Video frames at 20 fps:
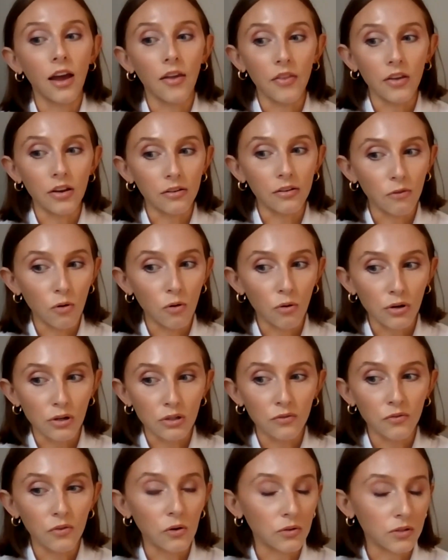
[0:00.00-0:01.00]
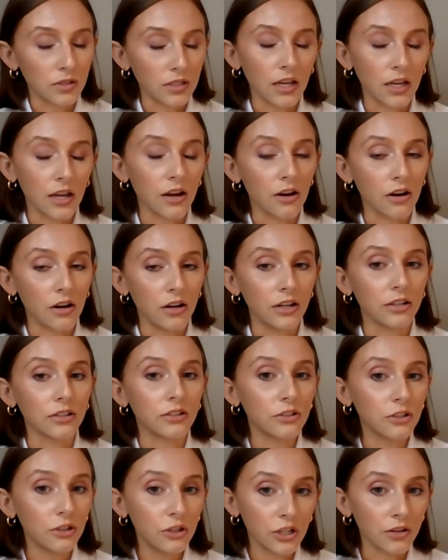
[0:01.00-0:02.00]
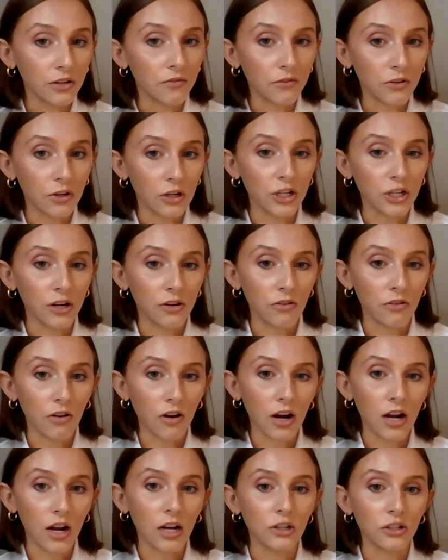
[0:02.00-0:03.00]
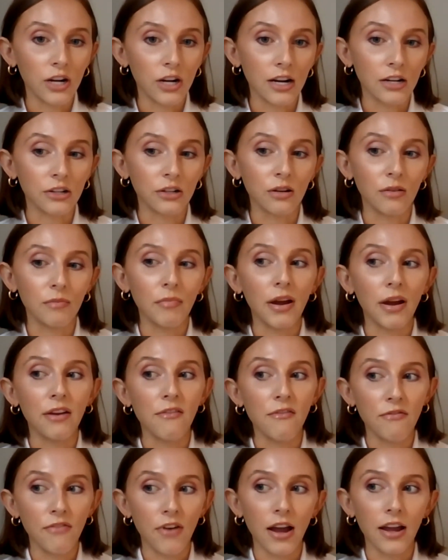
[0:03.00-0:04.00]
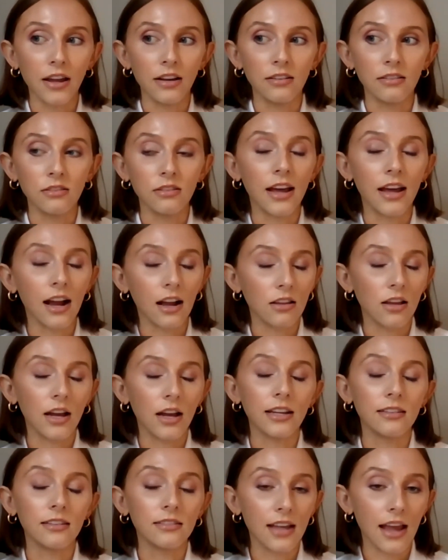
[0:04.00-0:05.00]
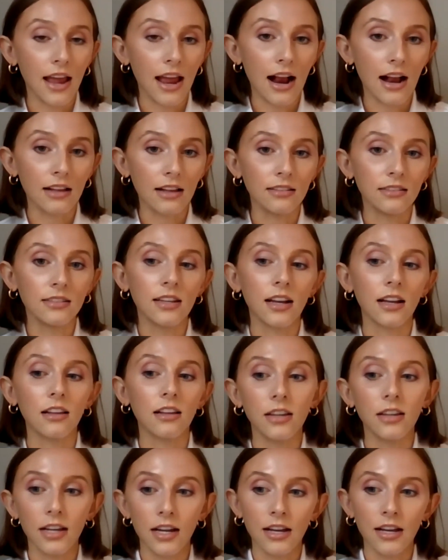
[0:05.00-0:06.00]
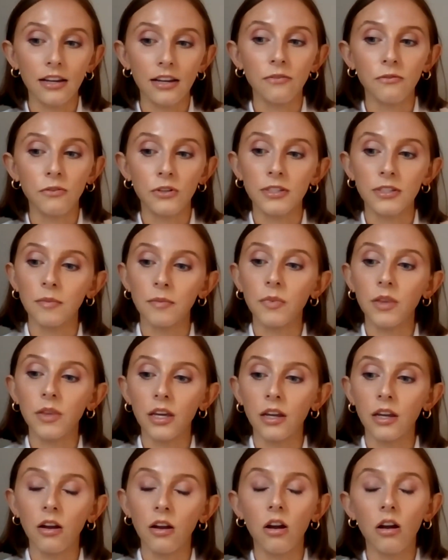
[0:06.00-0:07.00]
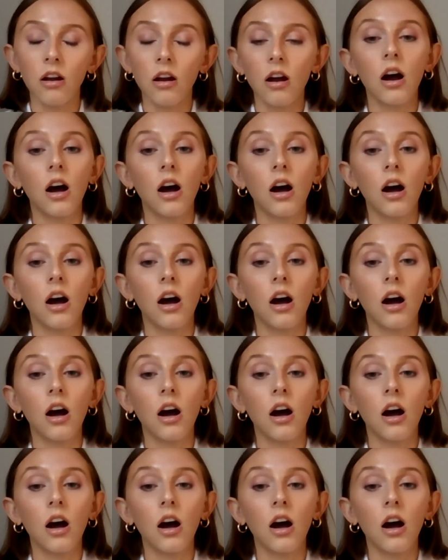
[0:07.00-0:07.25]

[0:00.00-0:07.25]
And then, of course, folks in the area searching for a general contractor might find that client's ads and click on it for something